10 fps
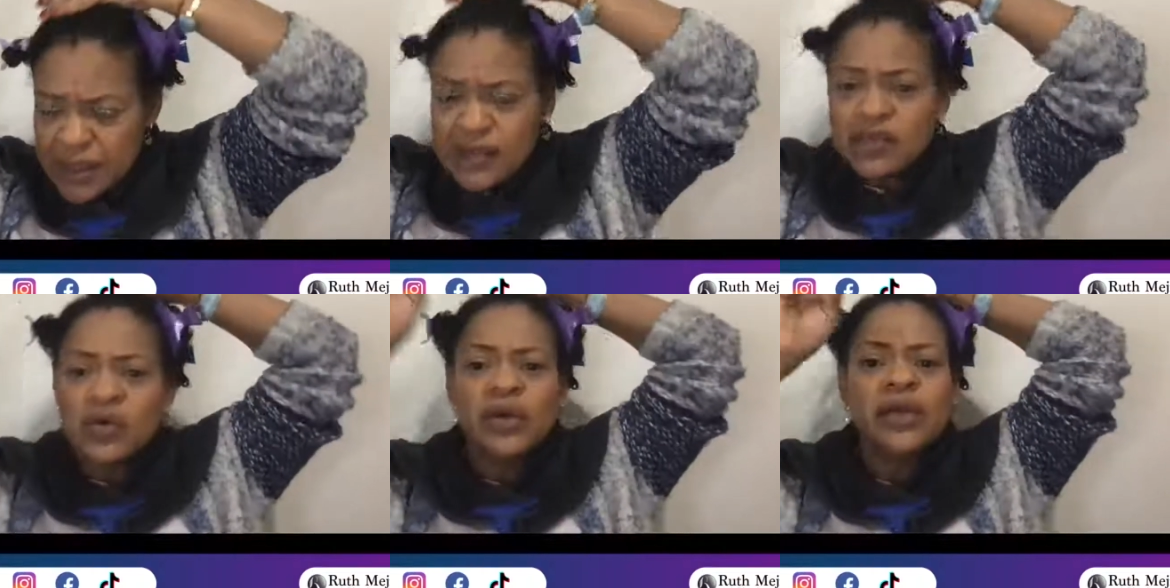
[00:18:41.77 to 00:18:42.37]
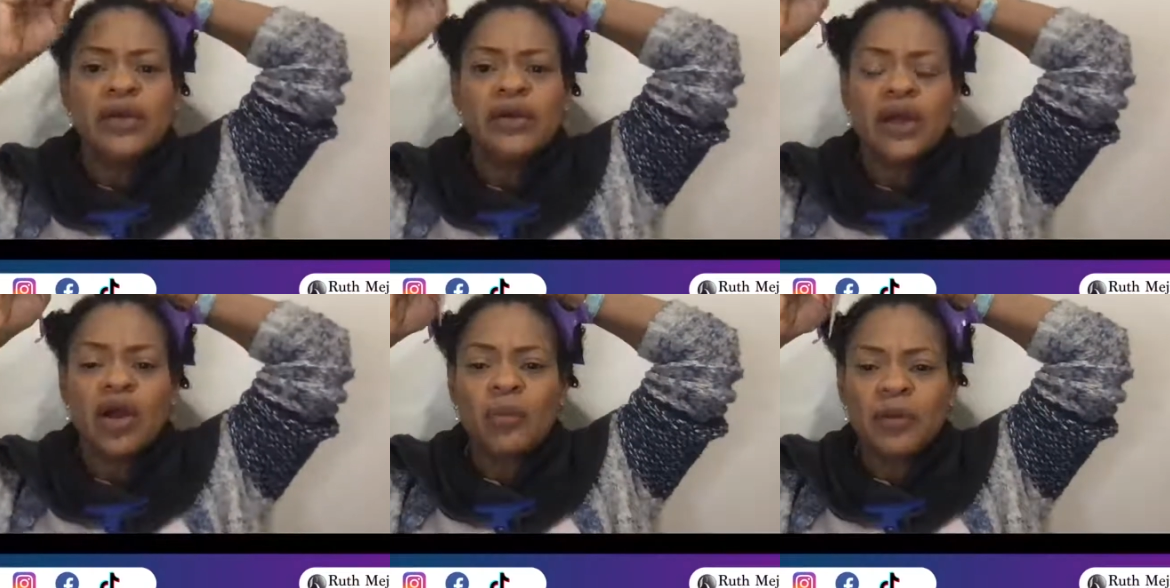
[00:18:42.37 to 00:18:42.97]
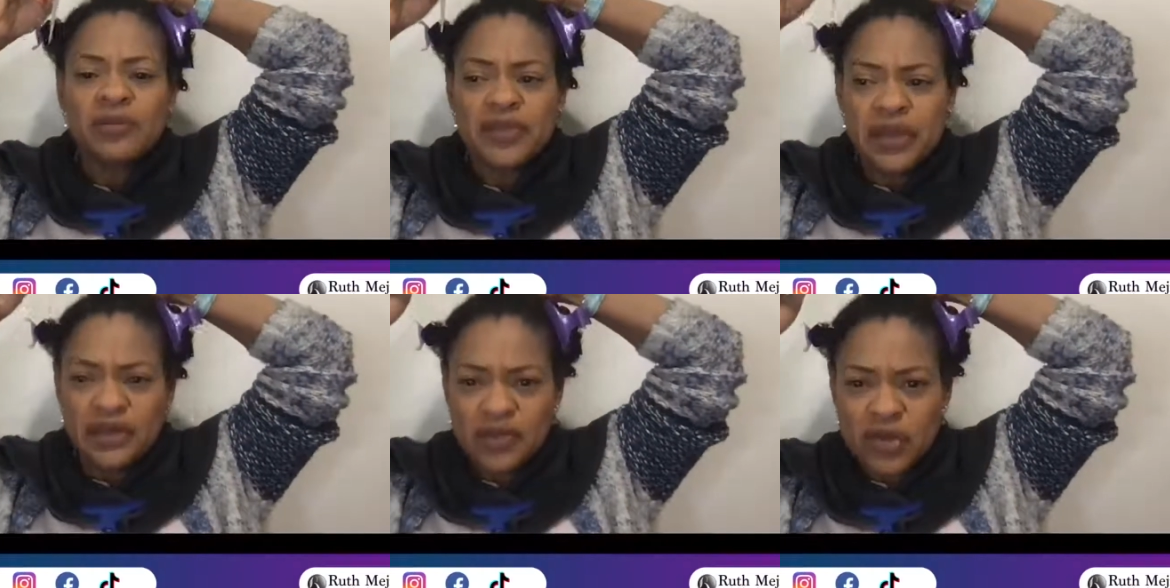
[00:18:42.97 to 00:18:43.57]
So here a couple of
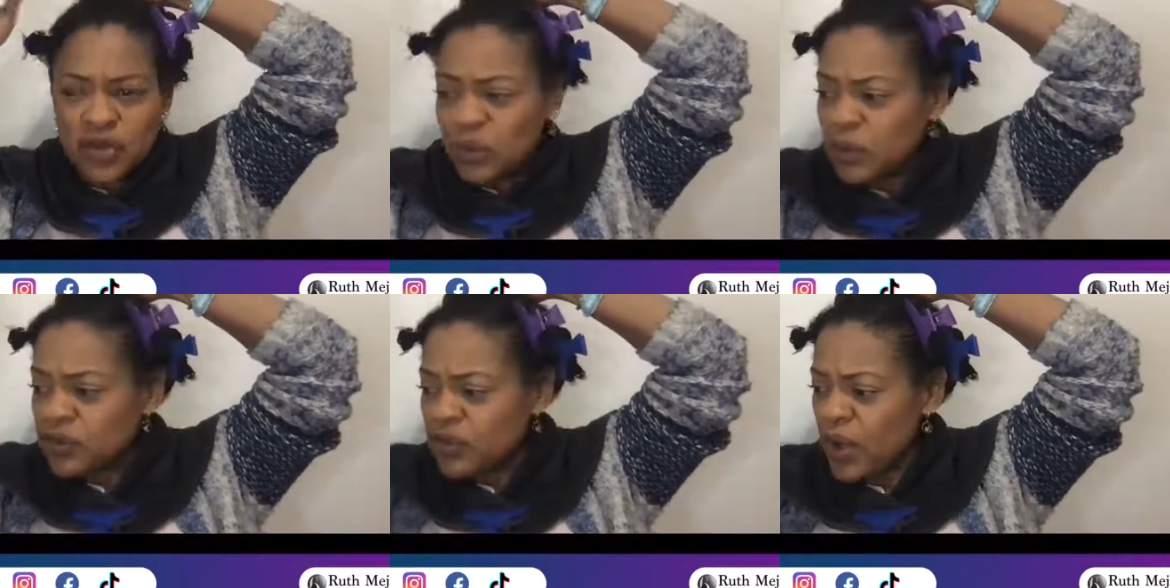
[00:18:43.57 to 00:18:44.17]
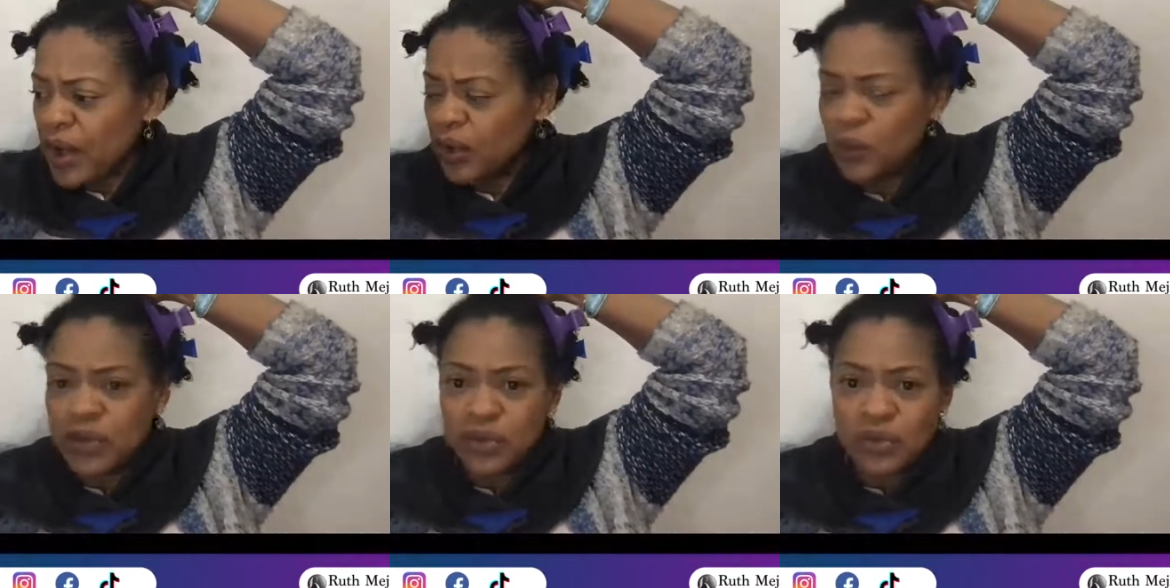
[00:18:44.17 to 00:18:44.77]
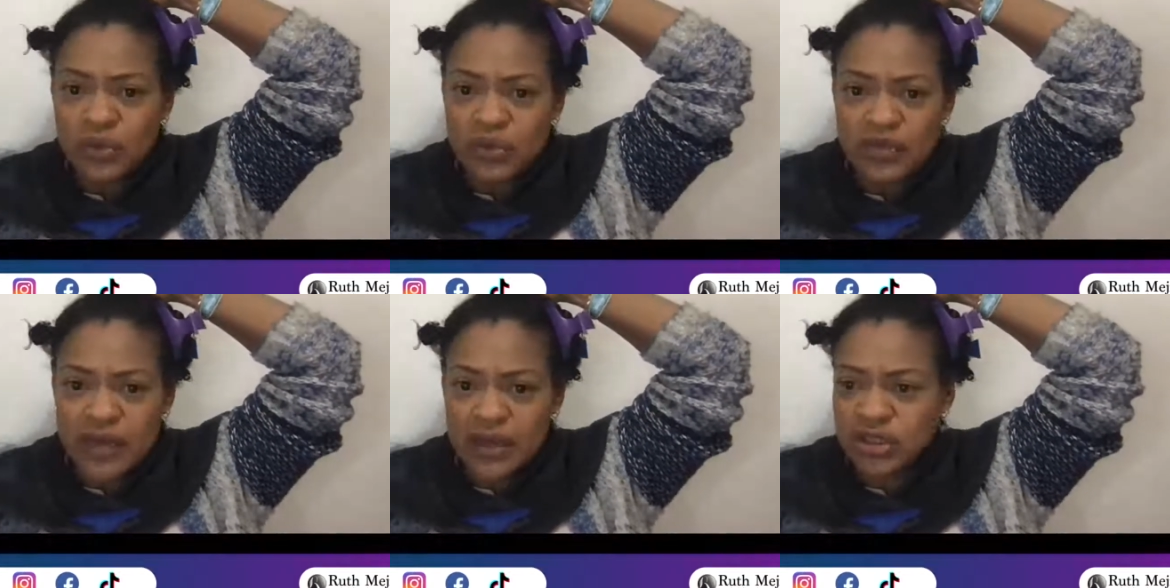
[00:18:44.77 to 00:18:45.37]
things. You will try when you do your
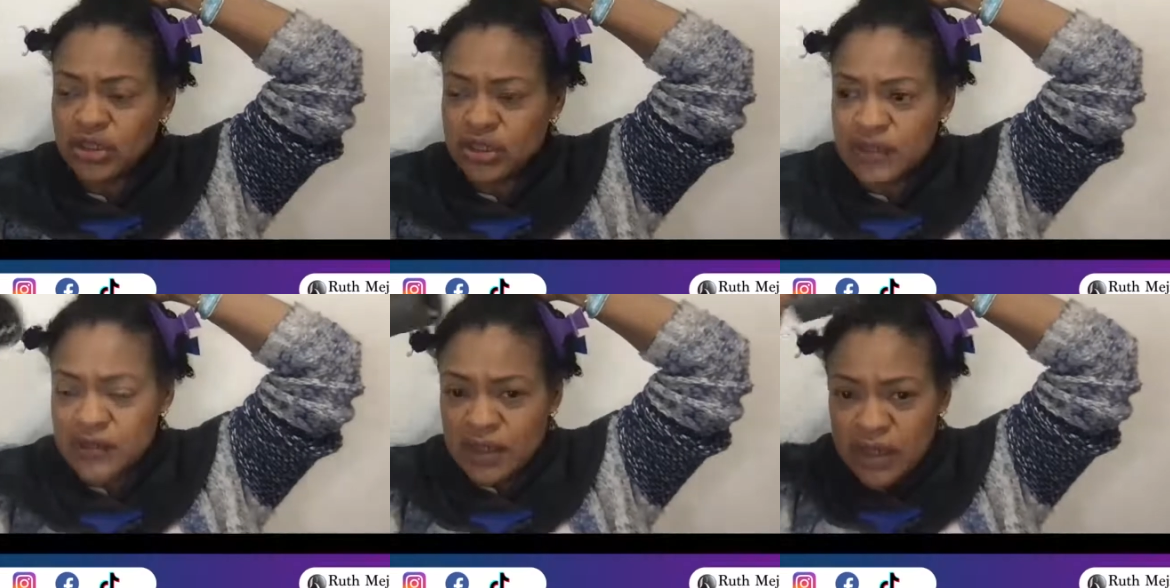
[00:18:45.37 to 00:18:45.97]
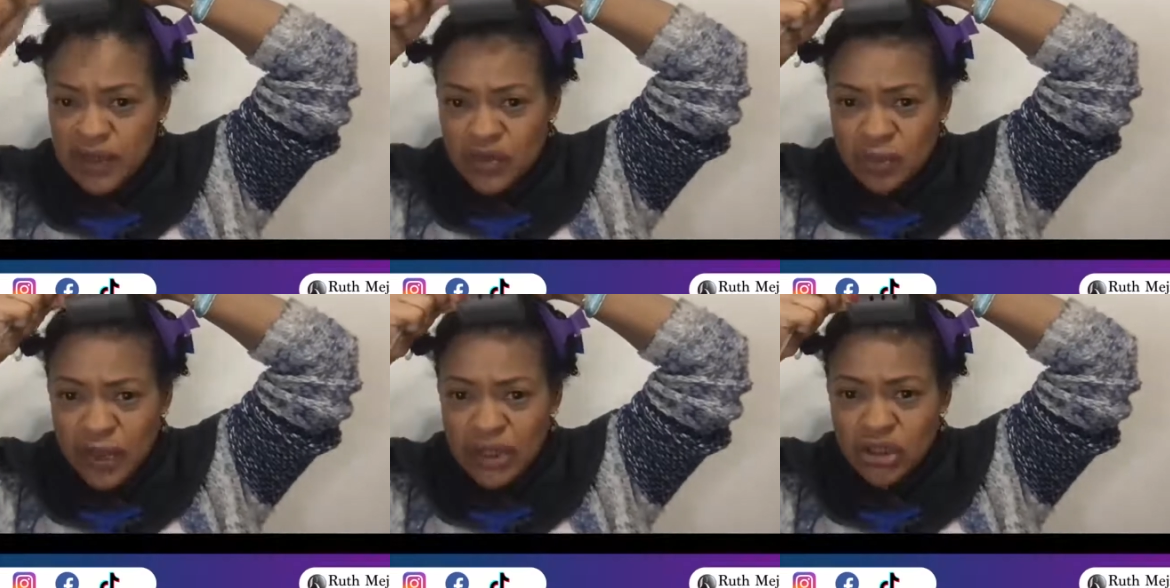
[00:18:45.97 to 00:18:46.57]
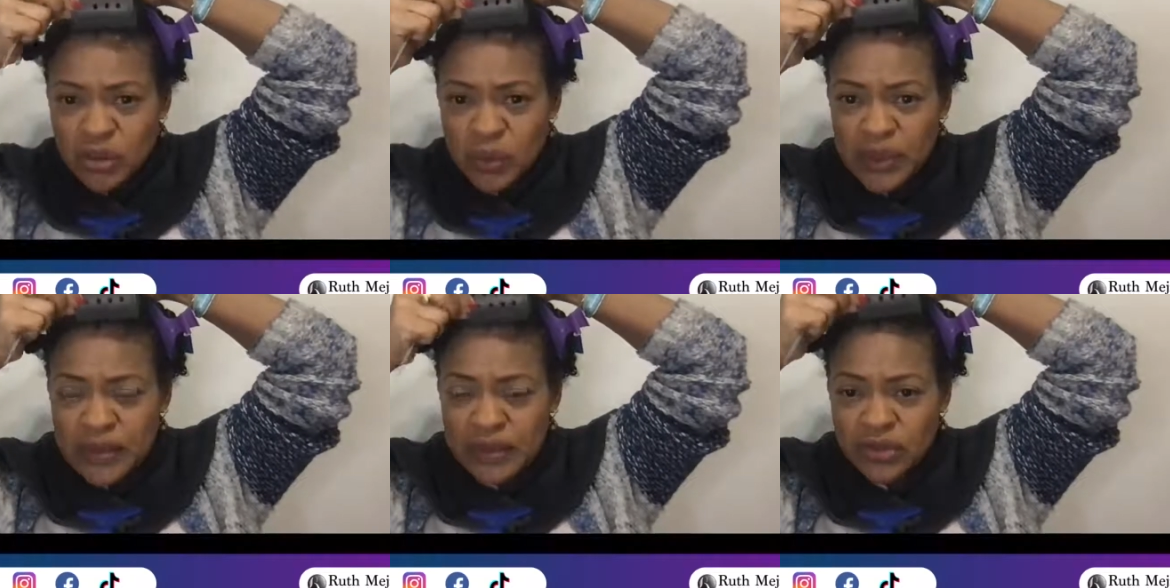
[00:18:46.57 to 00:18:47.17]
sections to make sure
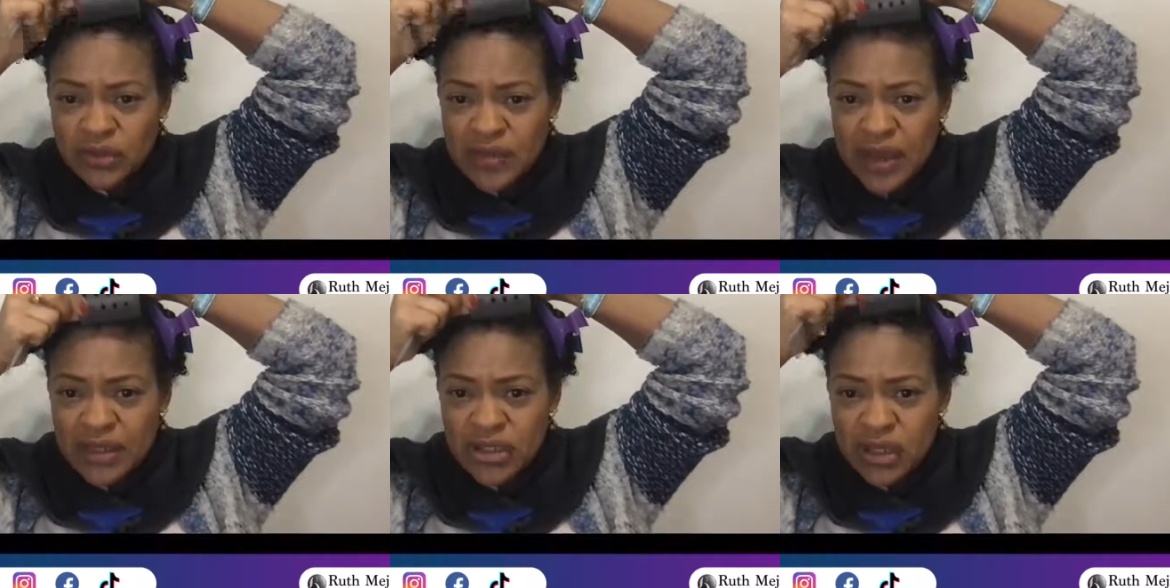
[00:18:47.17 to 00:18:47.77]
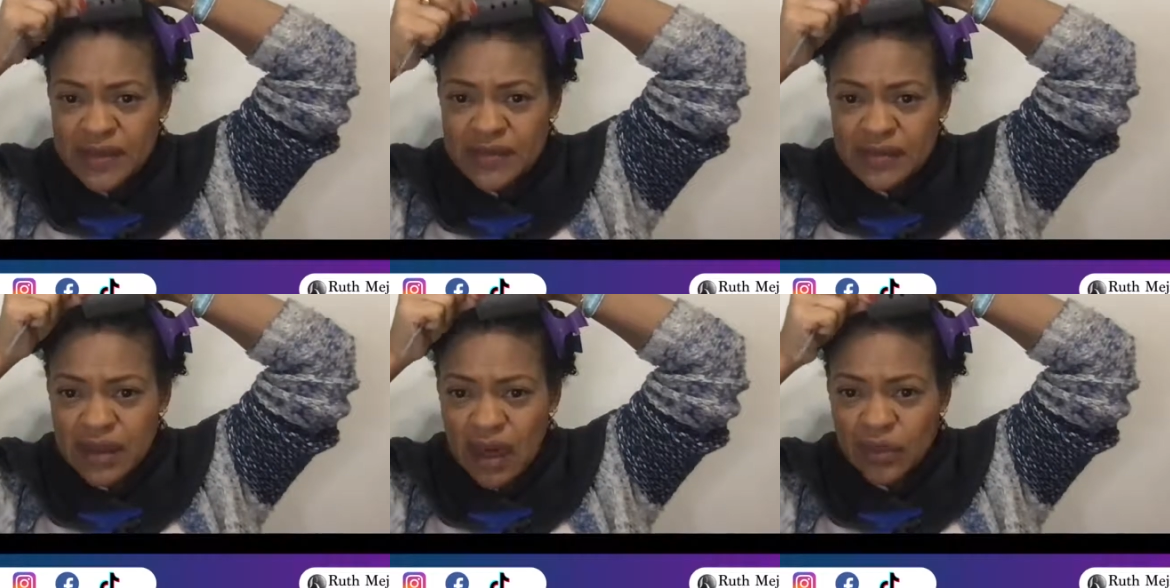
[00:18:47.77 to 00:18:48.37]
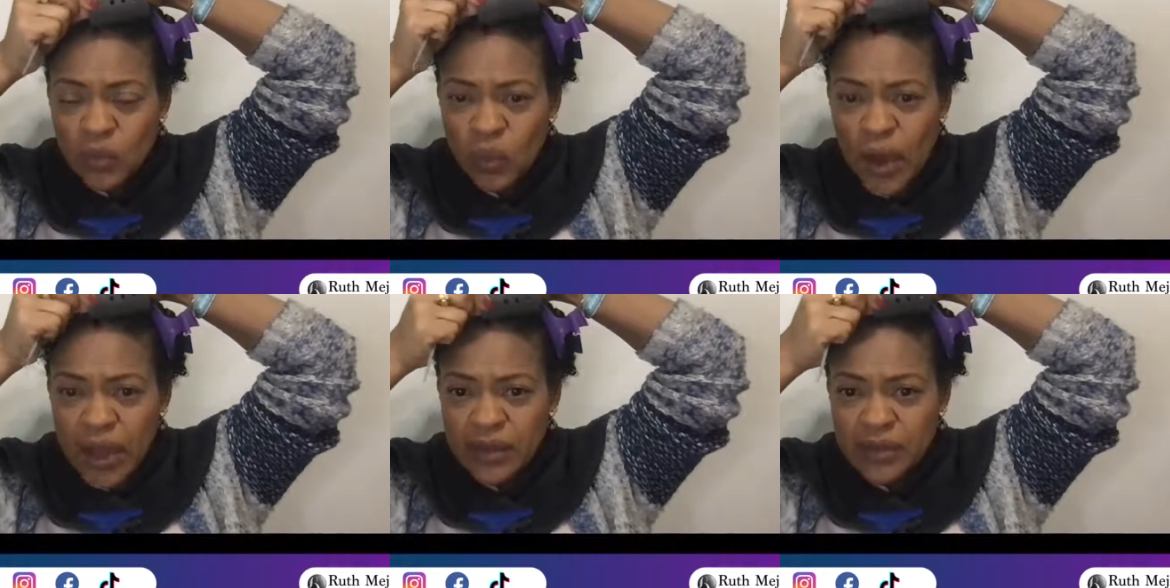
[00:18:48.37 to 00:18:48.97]
that your section is not
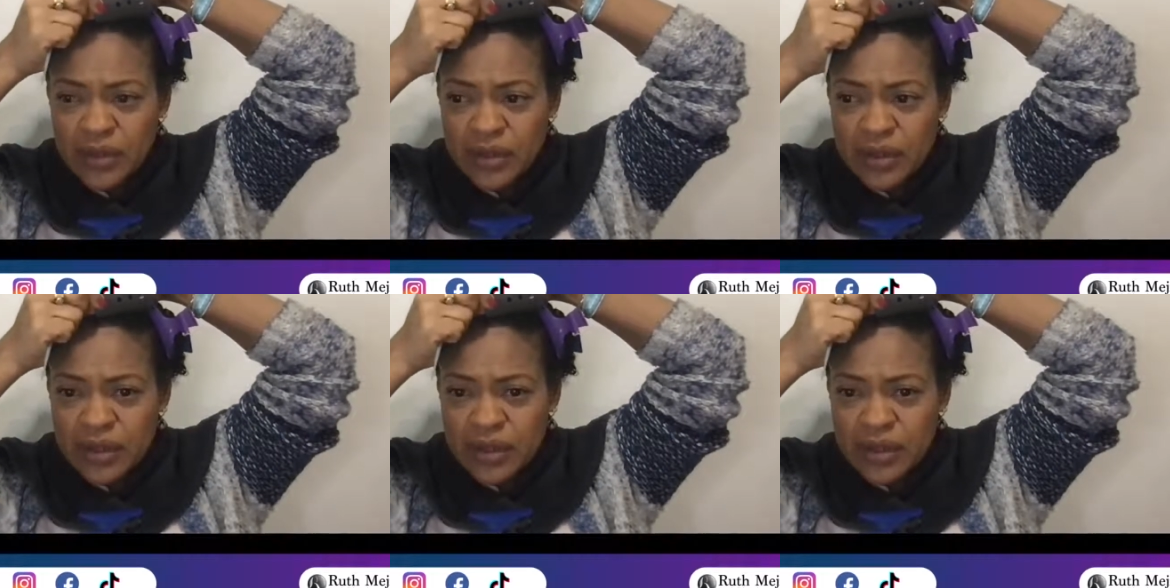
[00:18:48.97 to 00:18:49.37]
wider